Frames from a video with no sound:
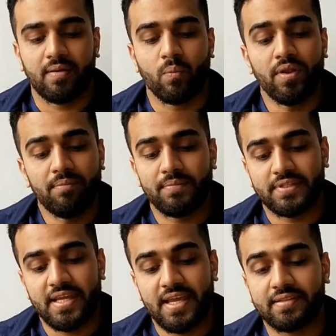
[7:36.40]
One
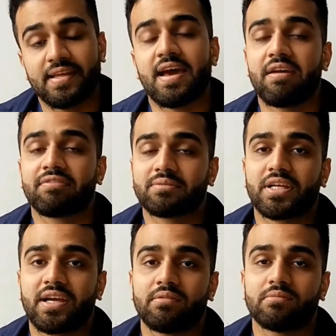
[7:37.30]
mistake that I've
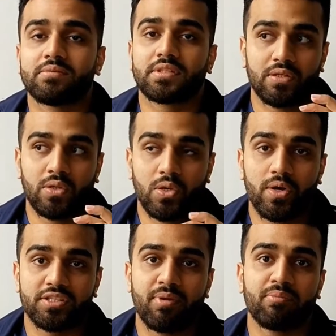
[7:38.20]
sometimes
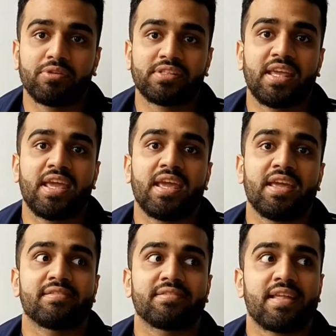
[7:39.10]
noticed people say
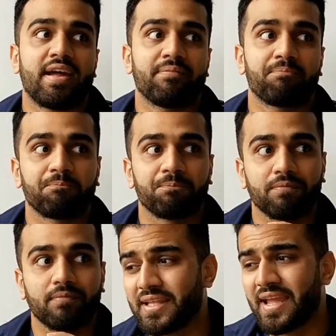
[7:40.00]
is that
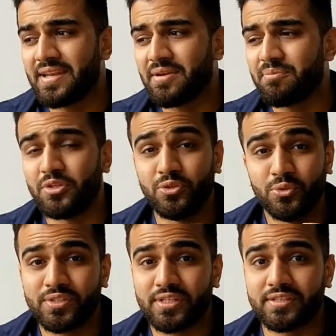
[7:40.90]
they end up
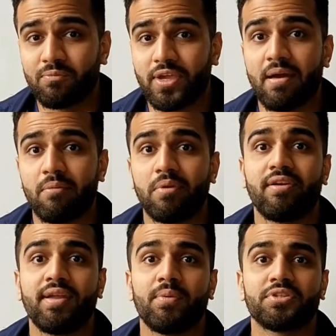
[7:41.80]
using some
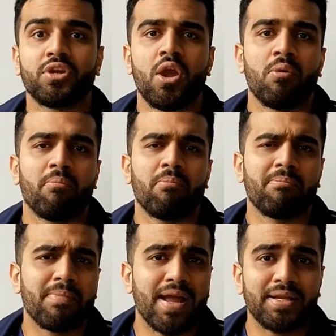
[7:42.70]
vocabulary which
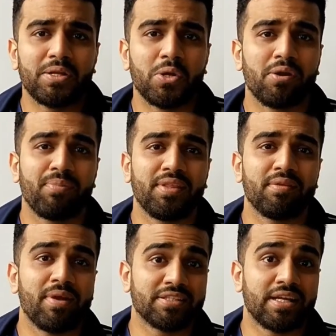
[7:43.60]
might not be
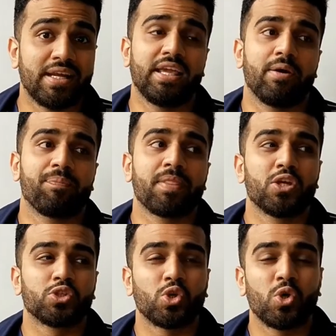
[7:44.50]
the best idea.
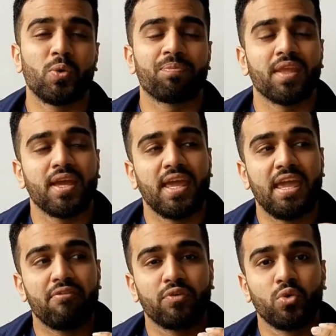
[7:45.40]
So
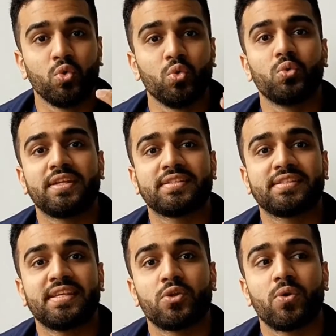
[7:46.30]
if you, let's
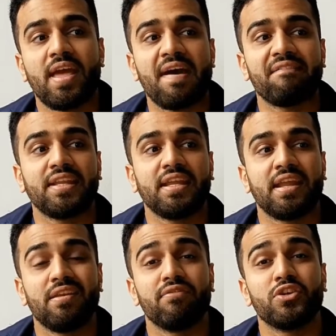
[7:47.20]
say, don't have any
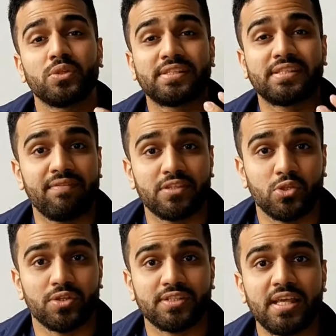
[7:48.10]
individual
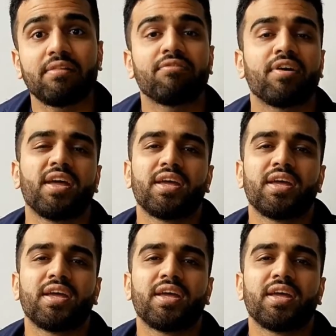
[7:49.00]
savings yourself,